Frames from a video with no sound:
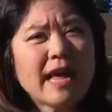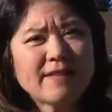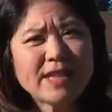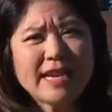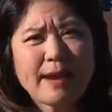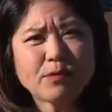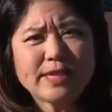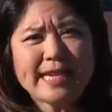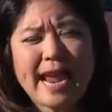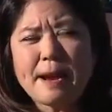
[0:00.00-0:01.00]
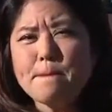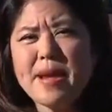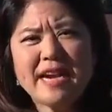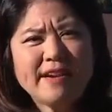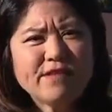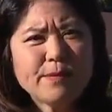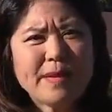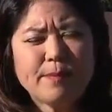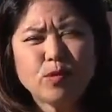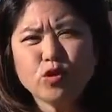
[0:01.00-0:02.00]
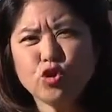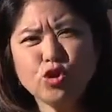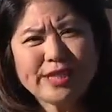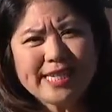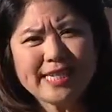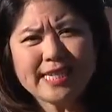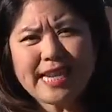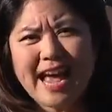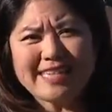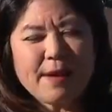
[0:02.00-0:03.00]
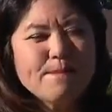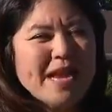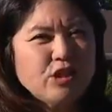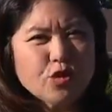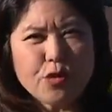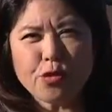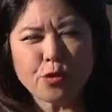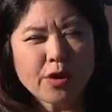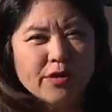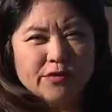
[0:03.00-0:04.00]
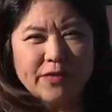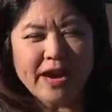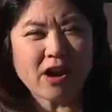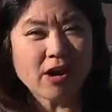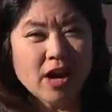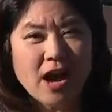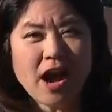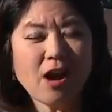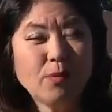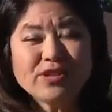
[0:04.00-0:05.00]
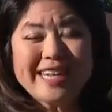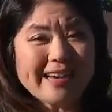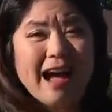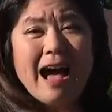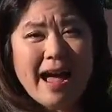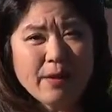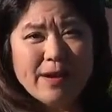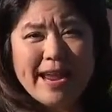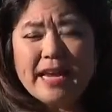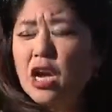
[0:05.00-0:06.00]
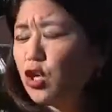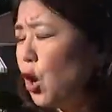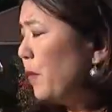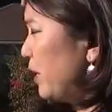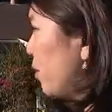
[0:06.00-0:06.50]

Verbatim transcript: lot of the neighbors say many of the people use this as a major thoroughfare, almost like a highway going